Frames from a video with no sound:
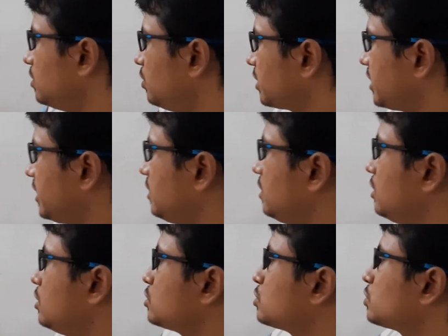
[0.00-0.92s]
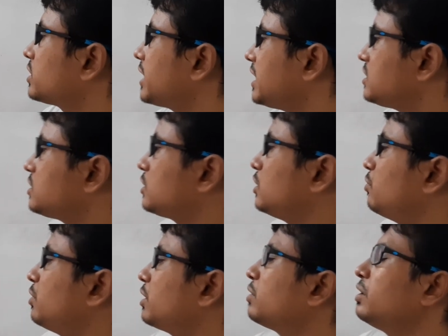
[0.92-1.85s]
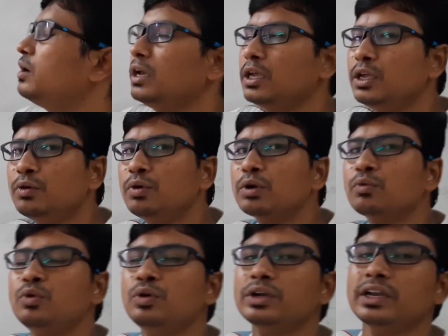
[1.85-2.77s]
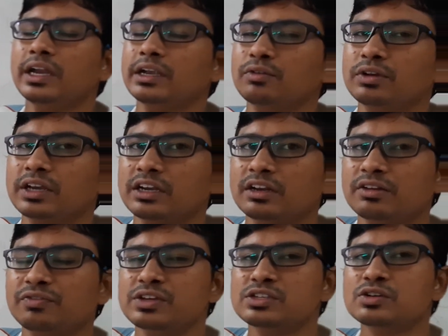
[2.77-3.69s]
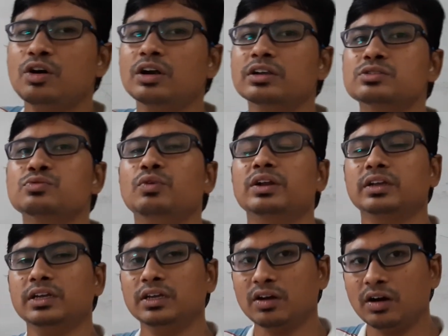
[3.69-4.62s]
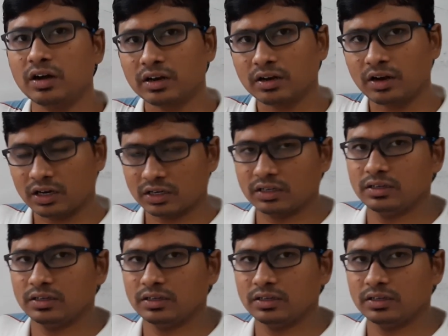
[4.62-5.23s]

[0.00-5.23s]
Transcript: okay so test your your own network interface card is working or not